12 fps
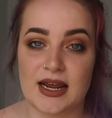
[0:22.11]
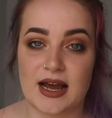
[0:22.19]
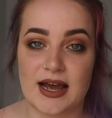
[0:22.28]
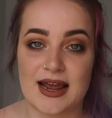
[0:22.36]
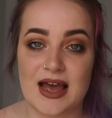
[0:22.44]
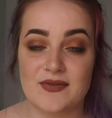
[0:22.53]

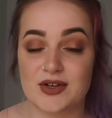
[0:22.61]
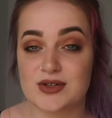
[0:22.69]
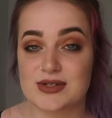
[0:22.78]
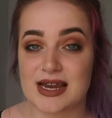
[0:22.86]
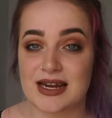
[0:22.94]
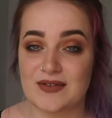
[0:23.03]
I haven't
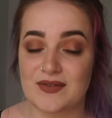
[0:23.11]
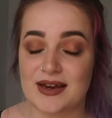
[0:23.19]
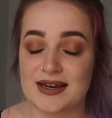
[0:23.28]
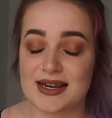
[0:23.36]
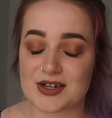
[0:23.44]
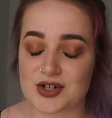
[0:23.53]
used any
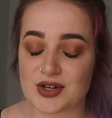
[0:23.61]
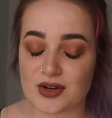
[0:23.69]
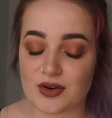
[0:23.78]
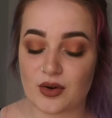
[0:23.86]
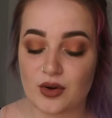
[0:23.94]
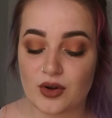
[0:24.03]
foundation
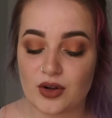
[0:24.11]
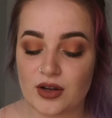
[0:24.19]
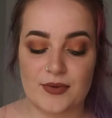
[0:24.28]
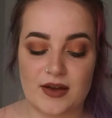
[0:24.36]
at all.